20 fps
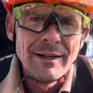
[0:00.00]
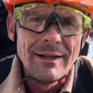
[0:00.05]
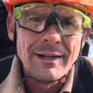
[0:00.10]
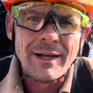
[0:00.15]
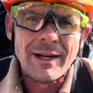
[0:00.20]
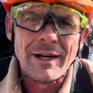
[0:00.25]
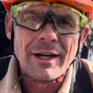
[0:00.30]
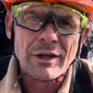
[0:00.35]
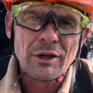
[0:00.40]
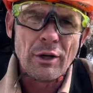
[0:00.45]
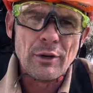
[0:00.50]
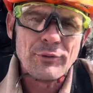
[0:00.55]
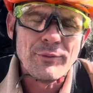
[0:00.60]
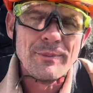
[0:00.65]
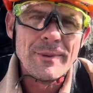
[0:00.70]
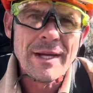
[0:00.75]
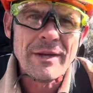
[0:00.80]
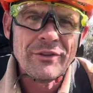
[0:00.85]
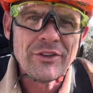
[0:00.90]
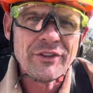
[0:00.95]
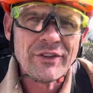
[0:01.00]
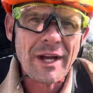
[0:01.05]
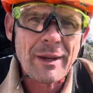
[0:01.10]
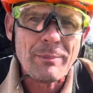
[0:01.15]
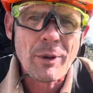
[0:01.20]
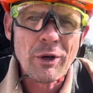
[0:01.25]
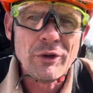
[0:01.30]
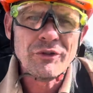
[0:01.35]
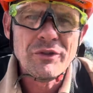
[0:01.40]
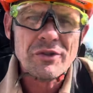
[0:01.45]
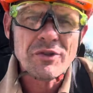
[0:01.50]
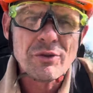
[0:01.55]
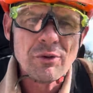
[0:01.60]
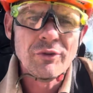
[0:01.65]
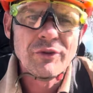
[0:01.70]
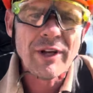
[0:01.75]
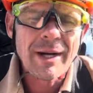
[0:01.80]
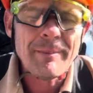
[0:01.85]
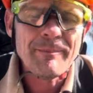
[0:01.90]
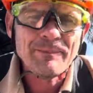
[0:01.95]
and I go from there to start posting the
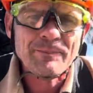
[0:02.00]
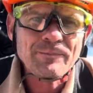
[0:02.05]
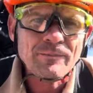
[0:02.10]
shoes out.